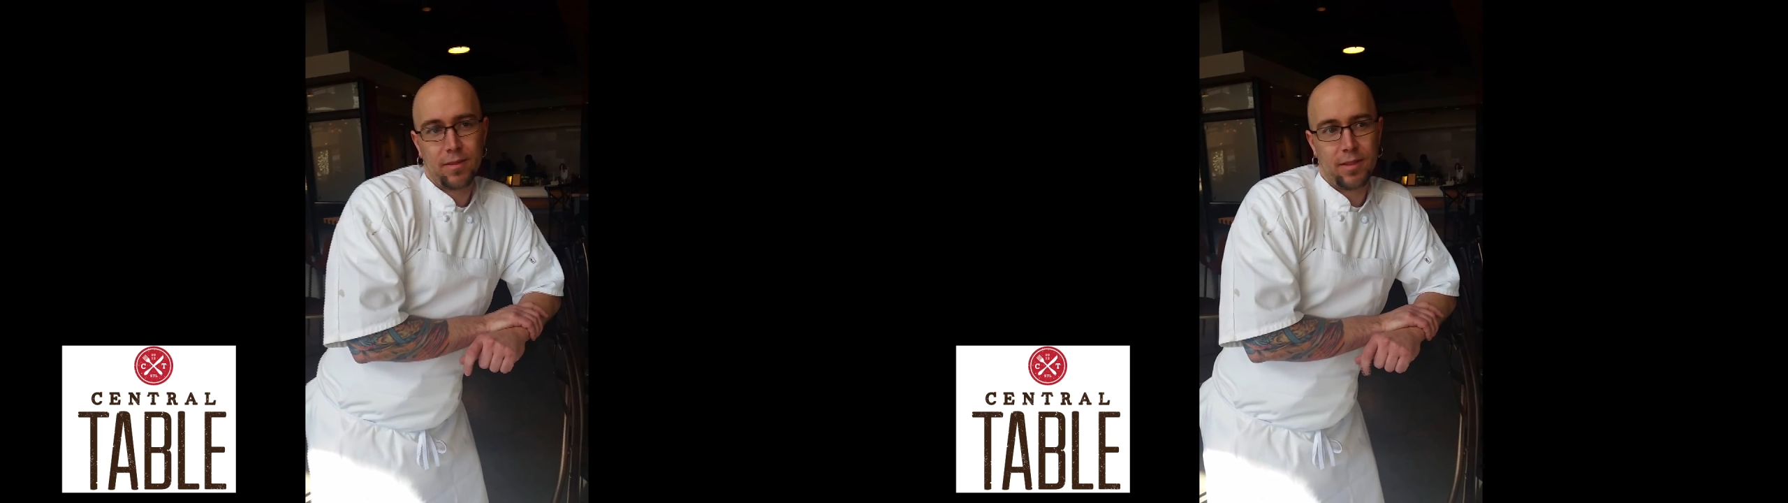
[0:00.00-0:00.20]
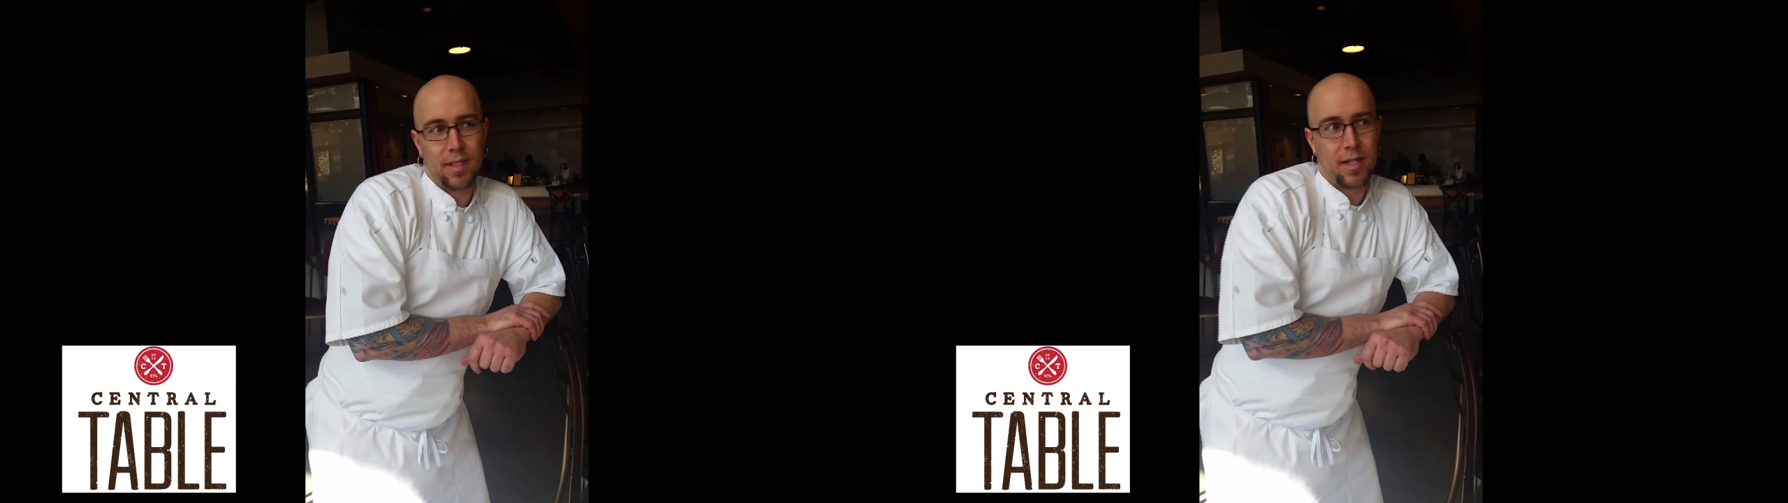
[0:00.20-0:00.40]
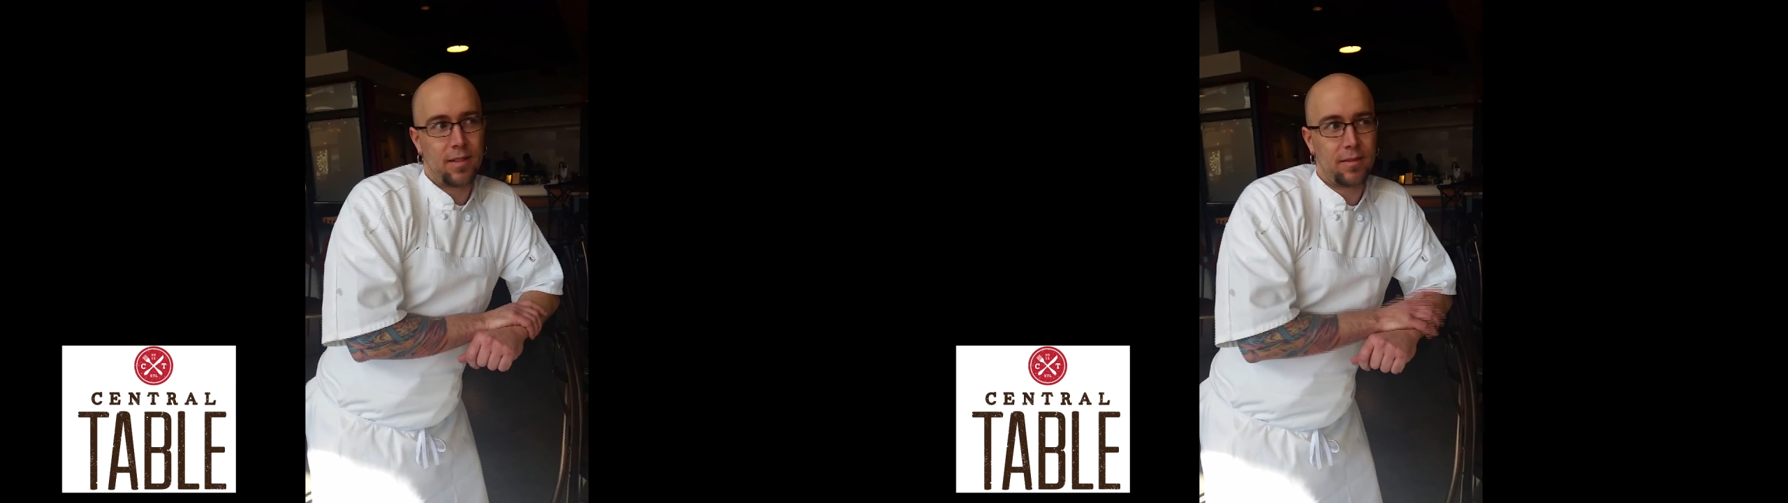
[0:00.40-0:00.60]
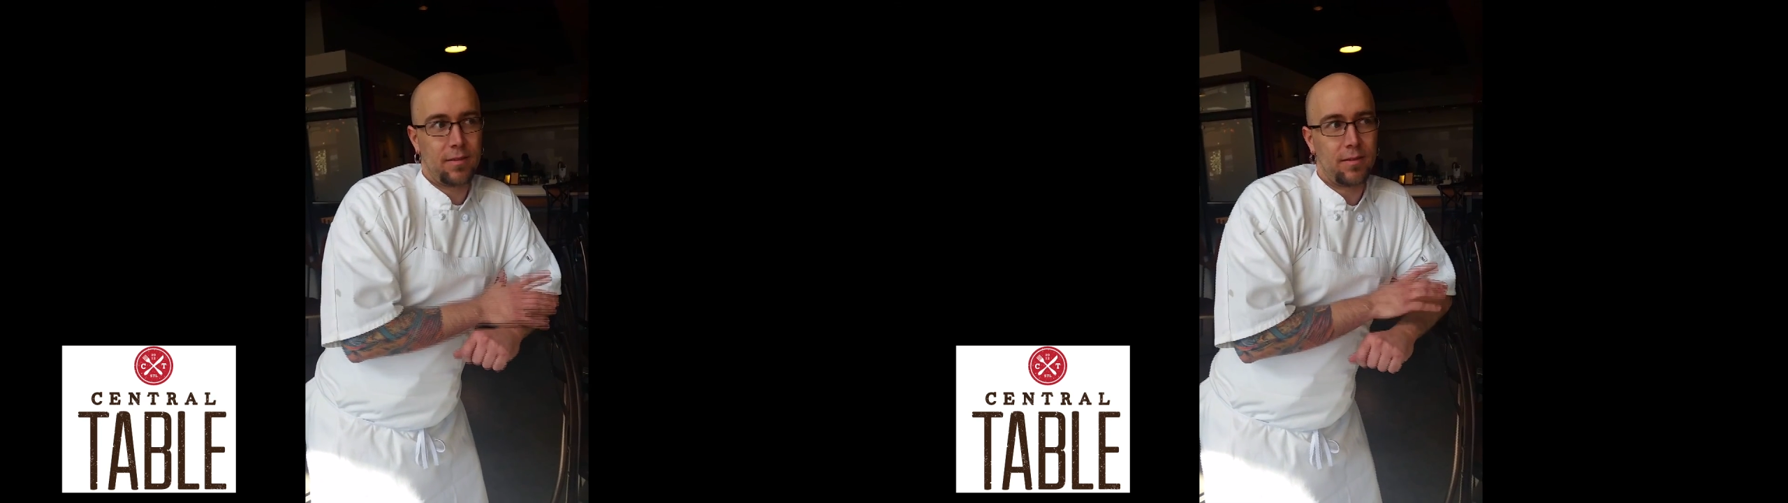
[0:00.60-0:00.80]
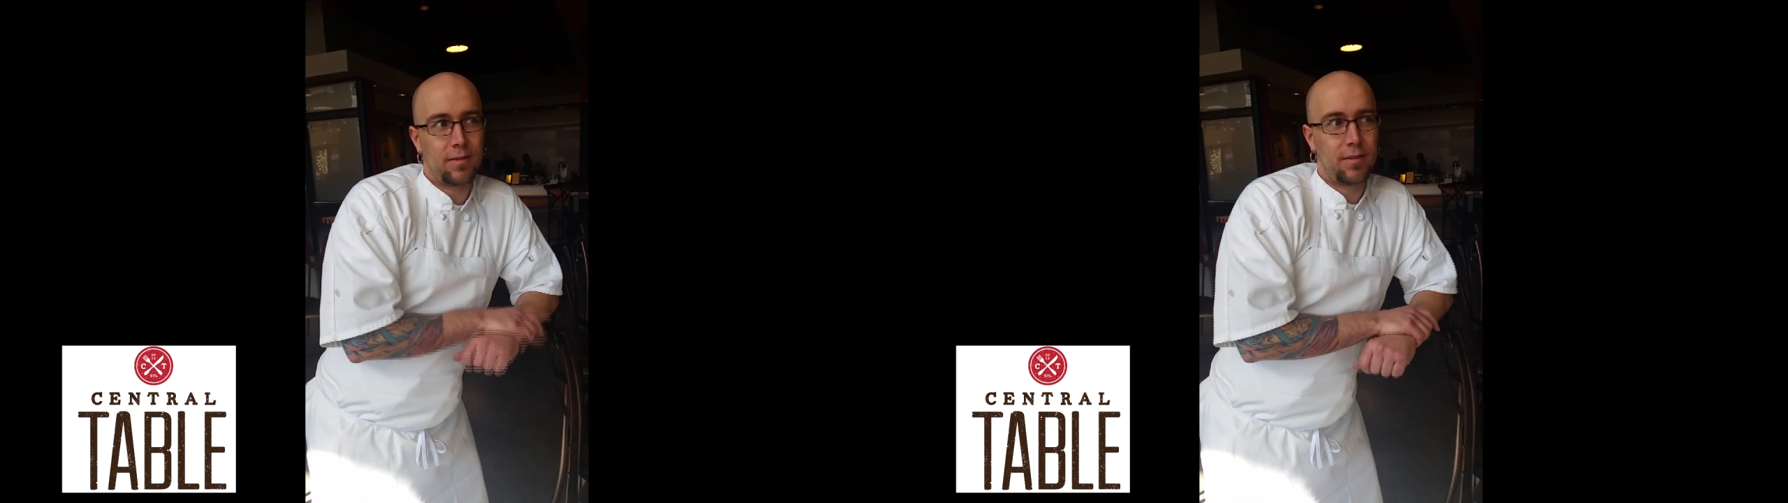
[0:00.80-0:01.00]
you're not,
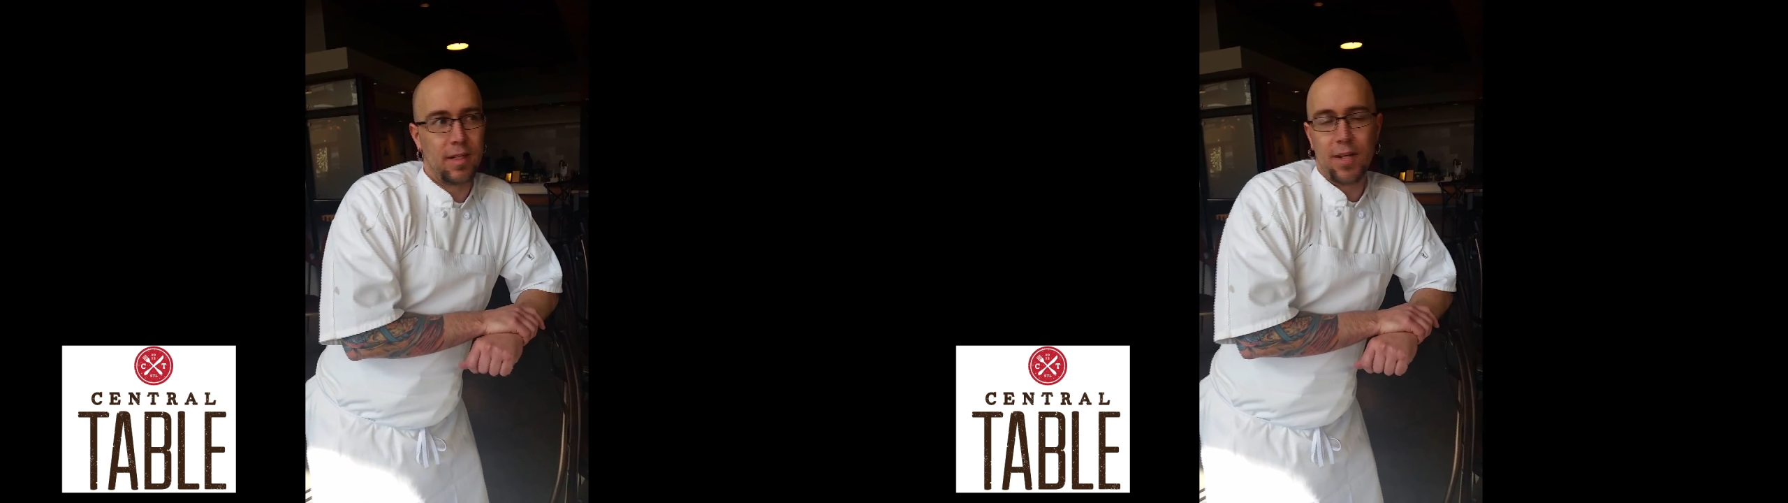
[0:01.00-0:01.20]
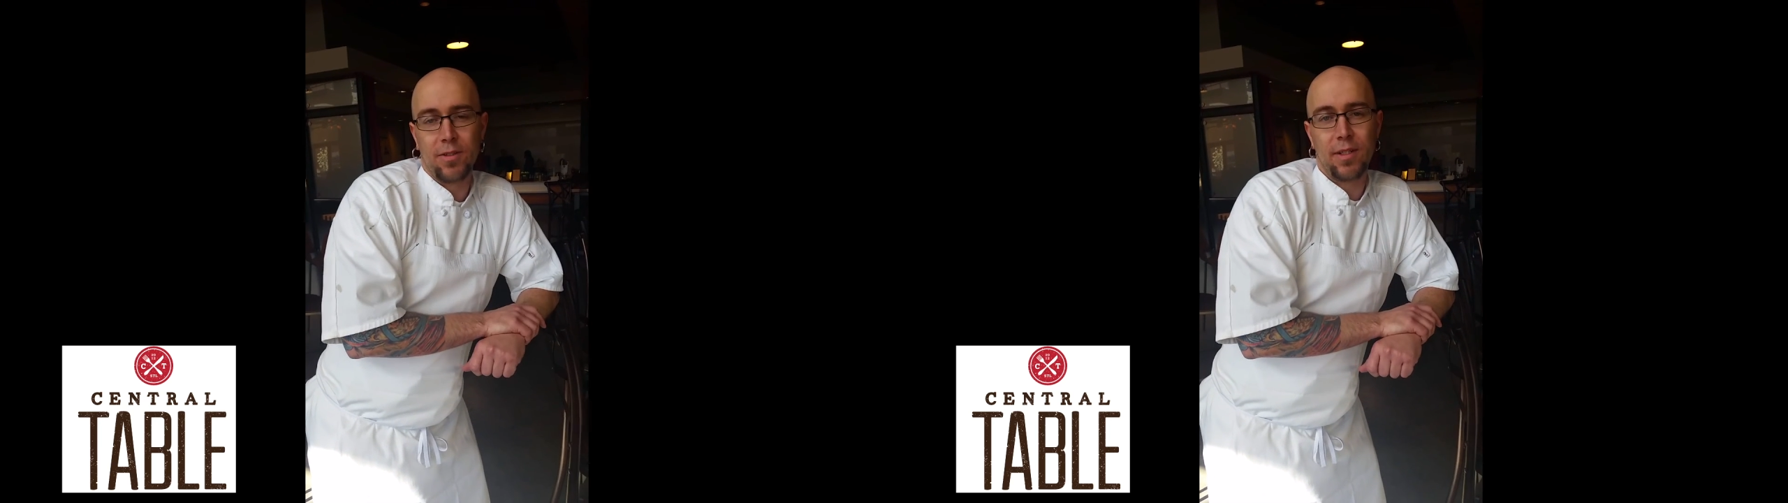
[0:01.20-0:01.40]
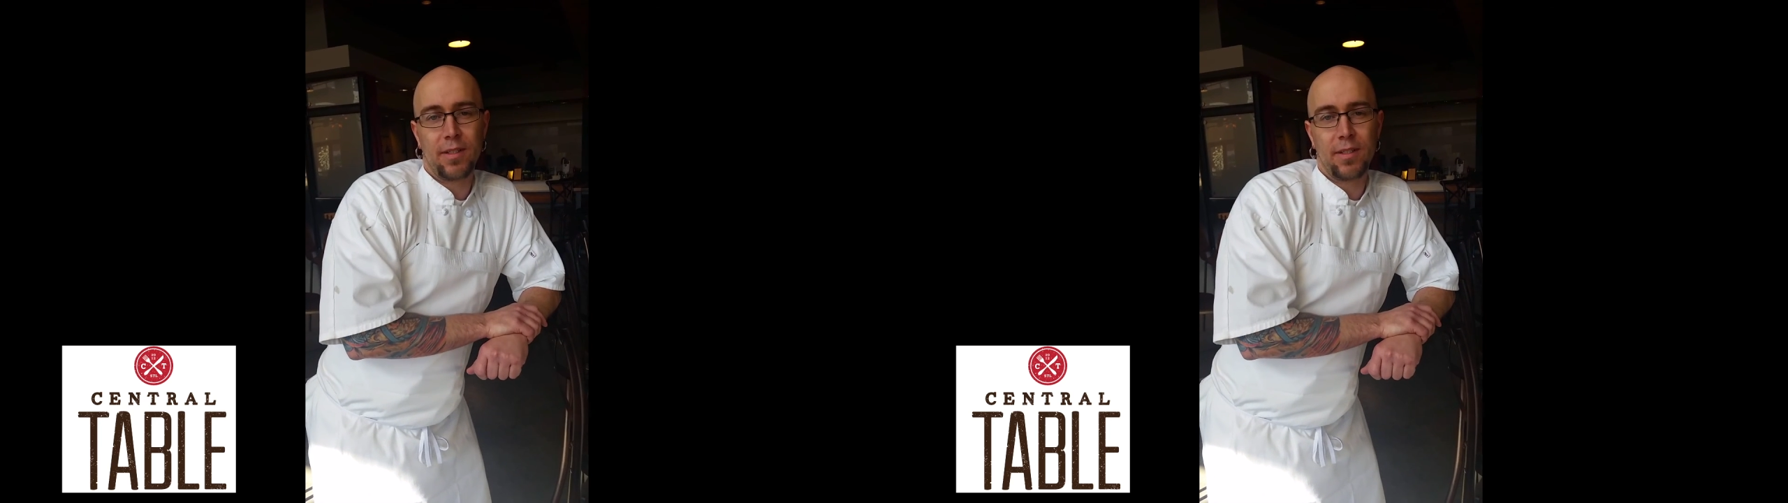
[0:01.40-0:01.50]
you're not doing